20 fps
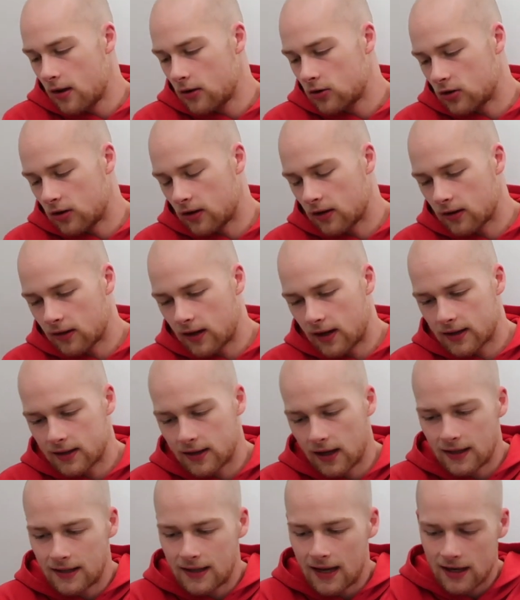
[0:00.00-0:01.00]
something
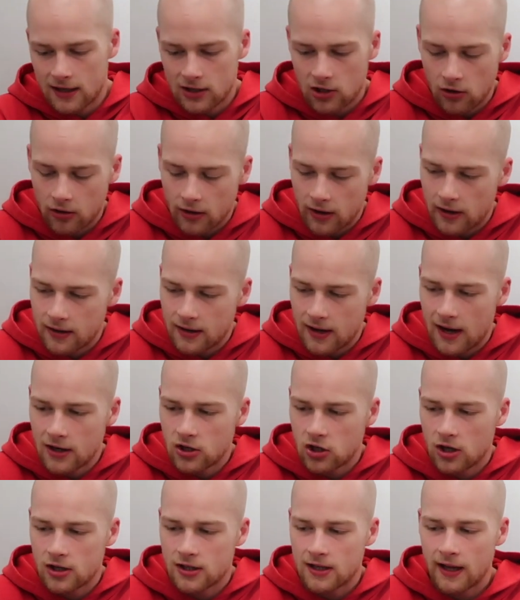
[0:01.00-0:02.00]
that like takes longer to
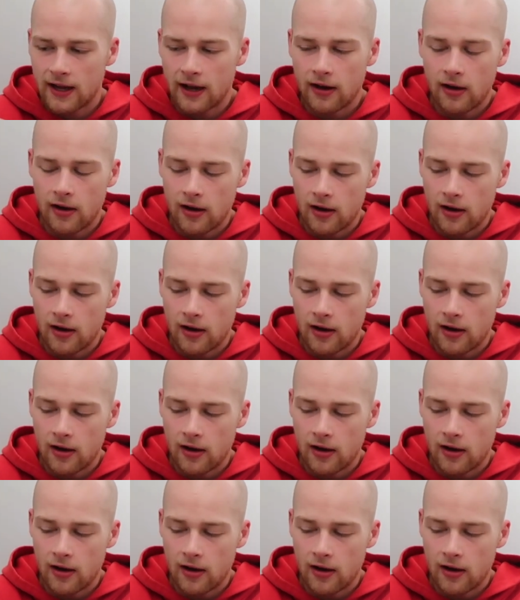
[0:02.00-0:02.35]
digest, like